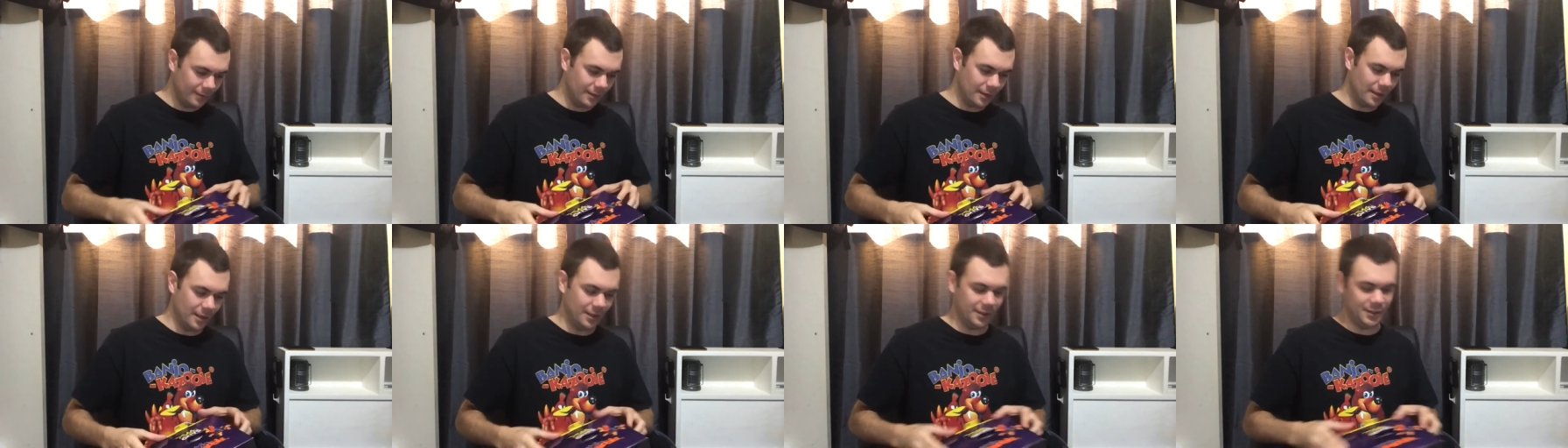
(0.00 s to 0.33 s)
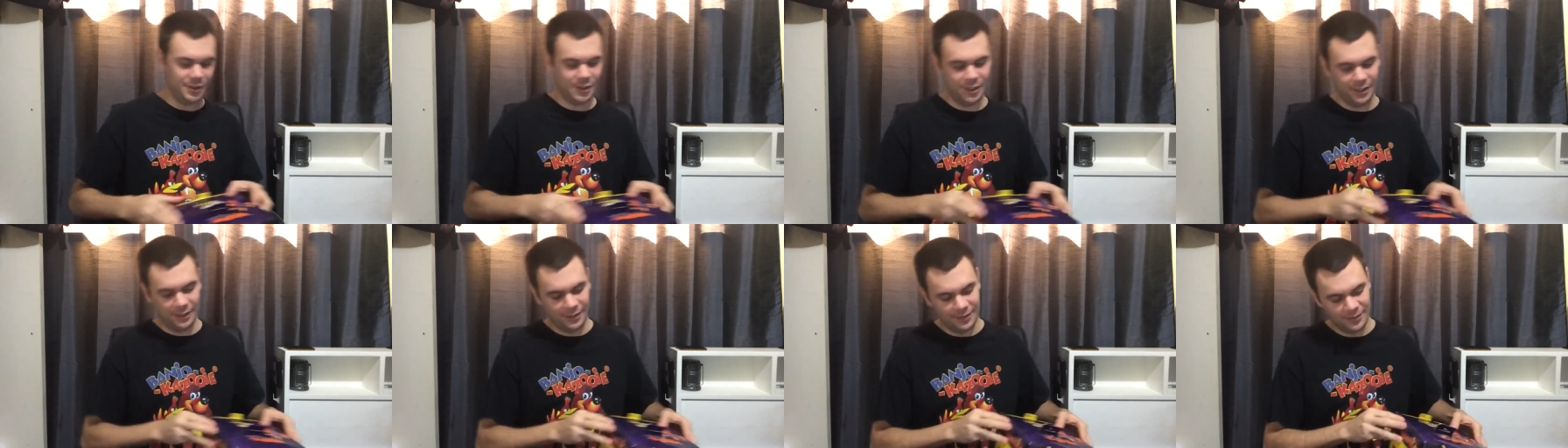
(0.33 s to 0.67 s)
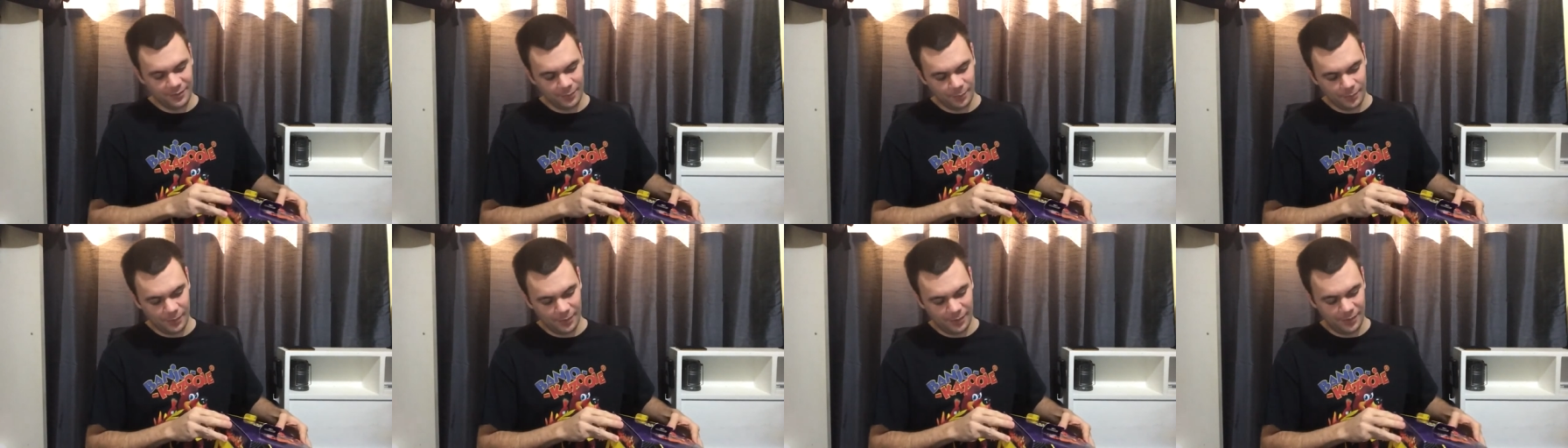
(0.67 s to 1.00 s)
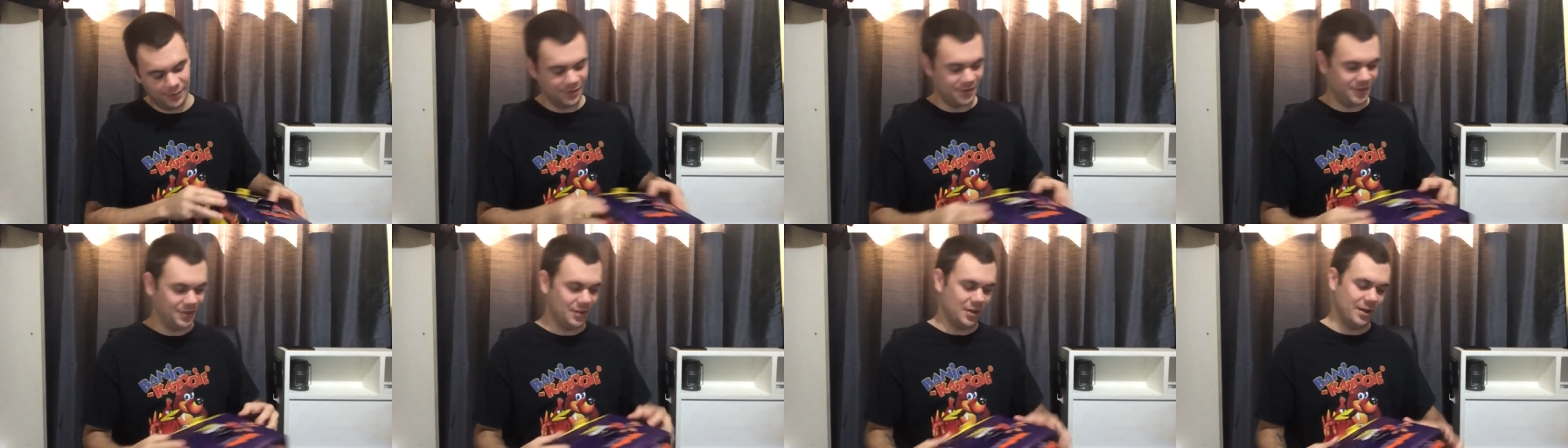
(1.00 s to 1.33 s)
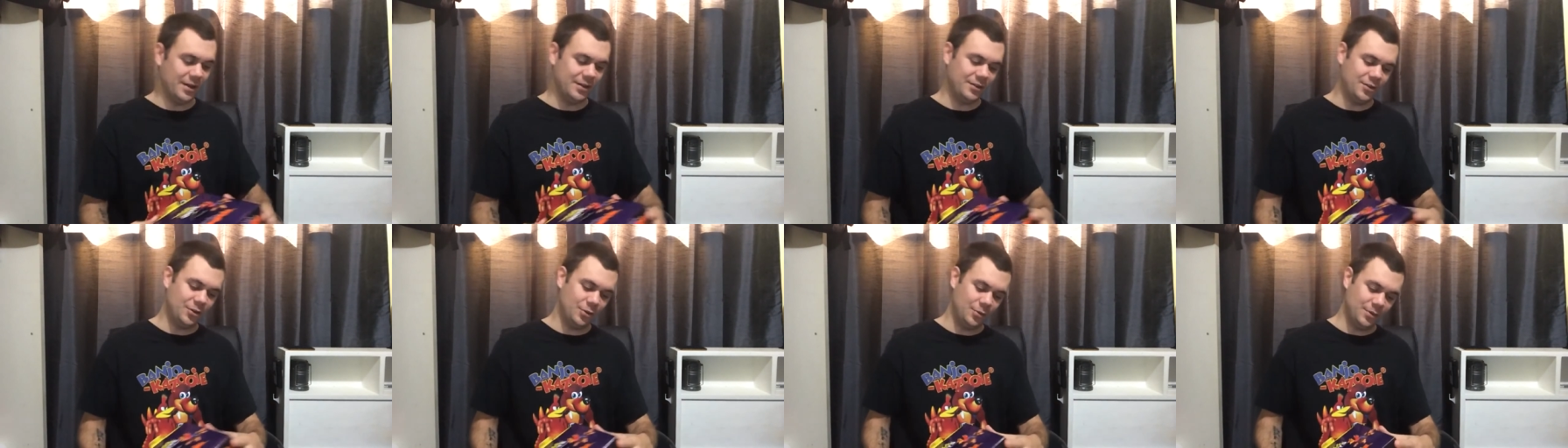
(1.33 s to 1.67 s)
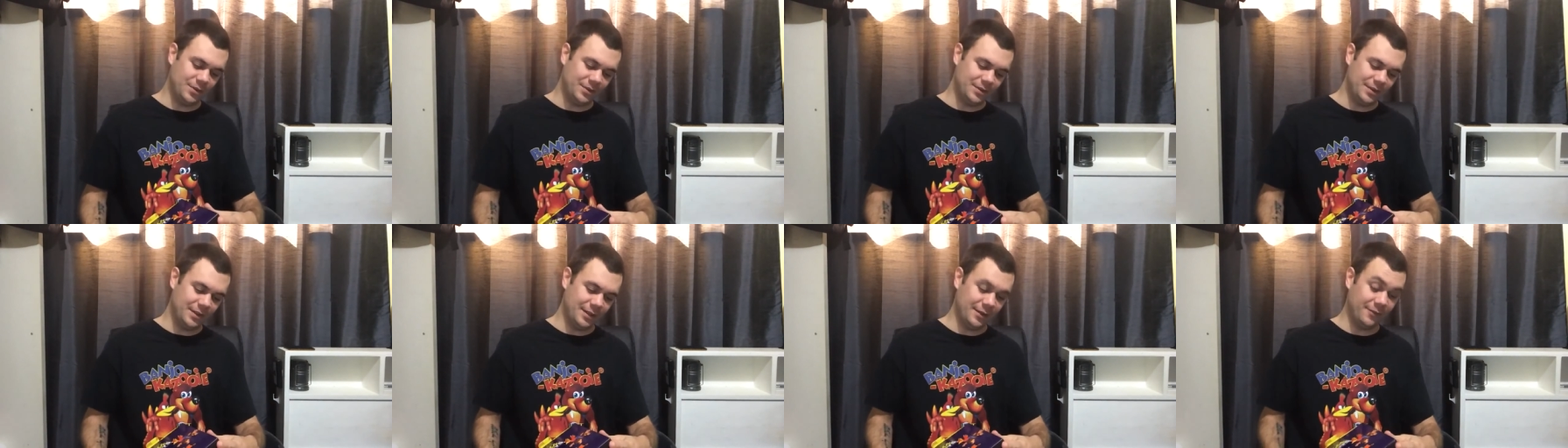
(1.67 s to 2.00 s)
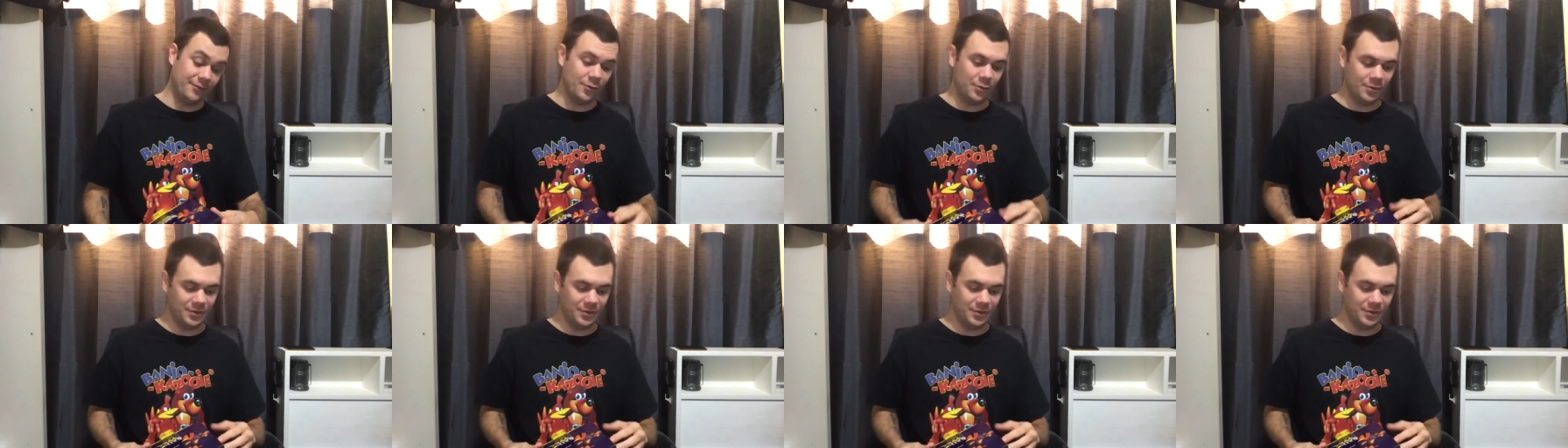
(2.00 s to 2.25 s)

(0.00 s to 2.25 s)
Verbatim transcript: Ah, shit, there's one on the side too, isn't there? Of